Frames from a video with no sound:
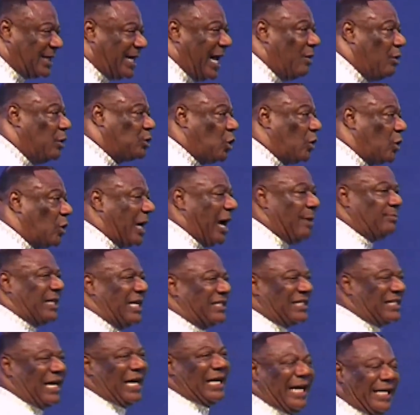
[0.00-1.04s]
also comes as
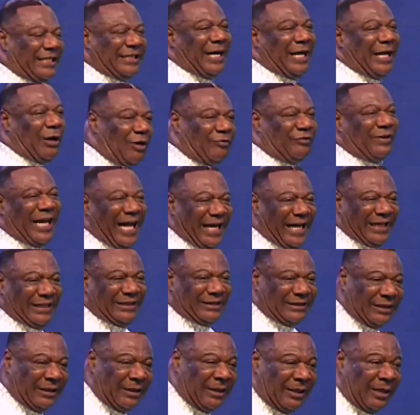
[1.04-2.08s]
an angel of light.
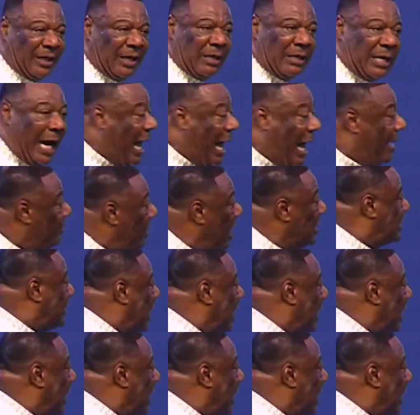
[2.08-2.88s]
Now, I'm not saying